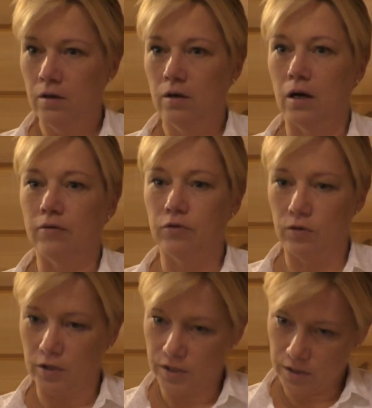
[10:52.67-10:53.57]
after
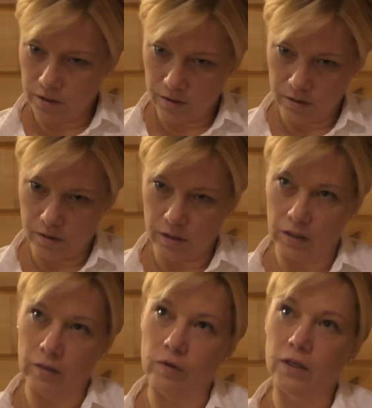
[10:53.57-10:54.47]
this. And
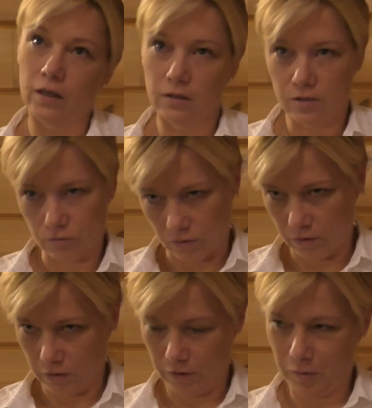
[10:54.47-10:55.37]
I'm again
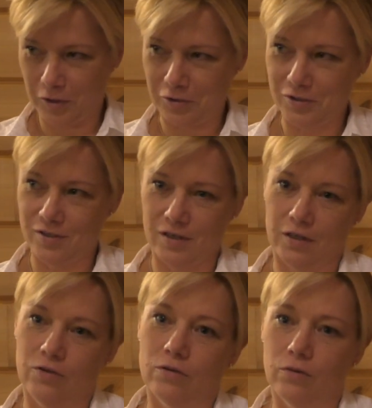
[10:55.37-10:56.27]
stronger because it's like,
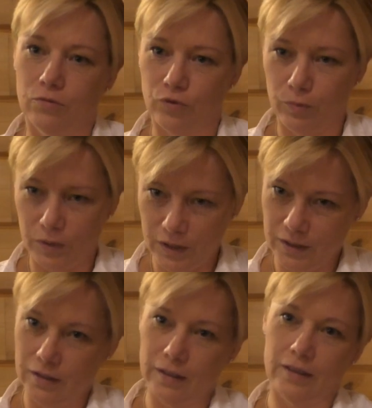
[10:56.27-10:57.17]

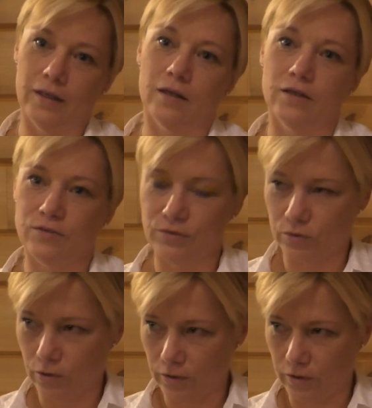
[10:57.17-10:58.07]
repeatedly getting
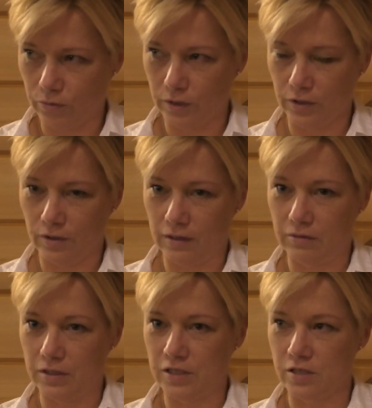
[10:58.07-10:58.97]
stronger when you have
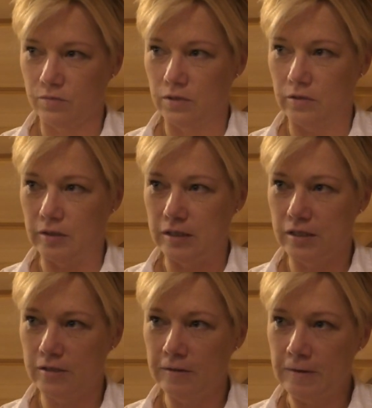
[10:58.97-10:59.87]
this experience.